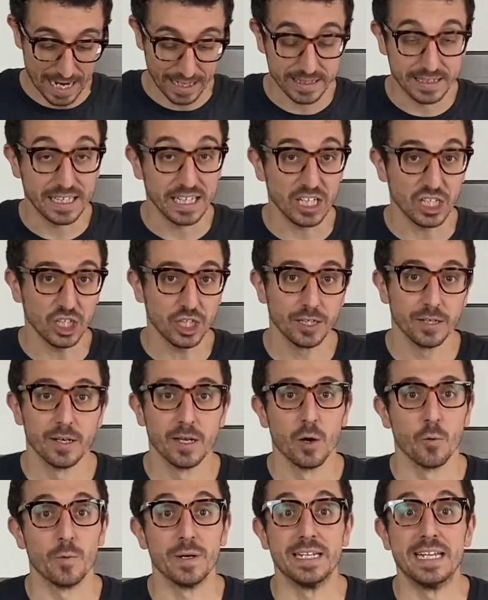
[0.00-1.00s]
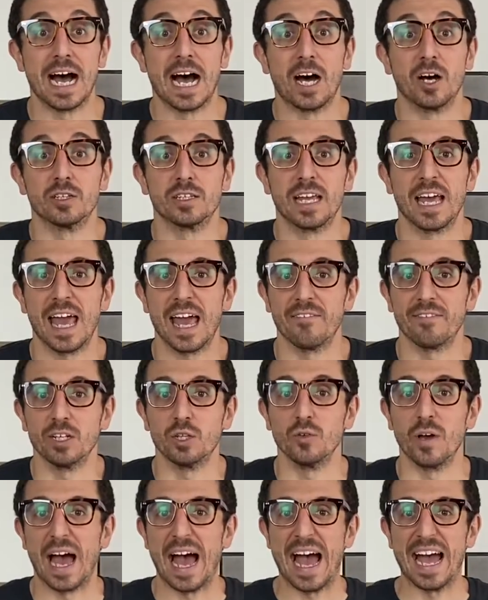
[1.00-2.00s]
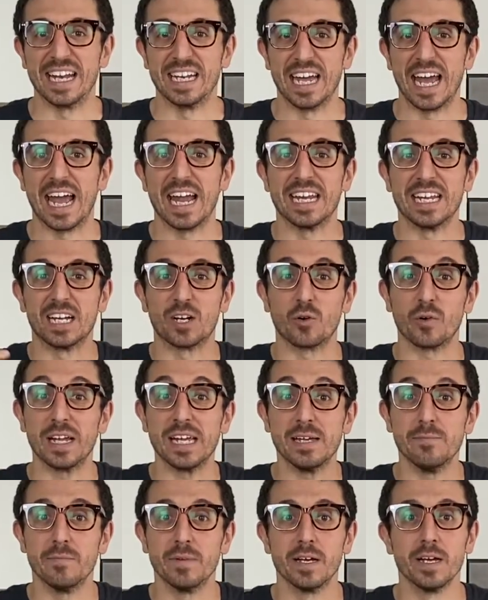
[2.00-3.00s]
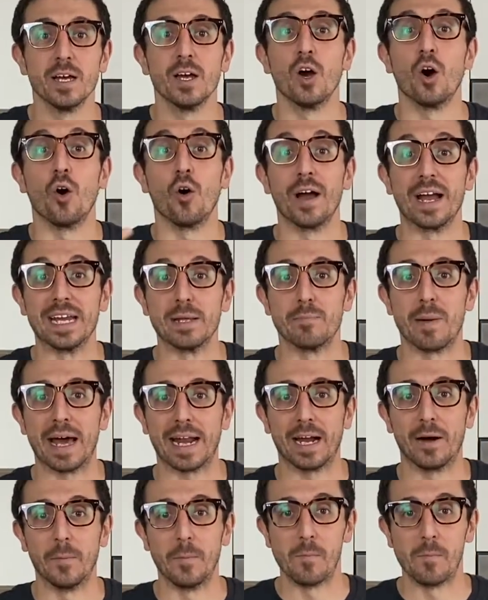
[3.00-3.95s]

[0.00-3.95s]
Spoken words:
dish without having to add any cream or any butter.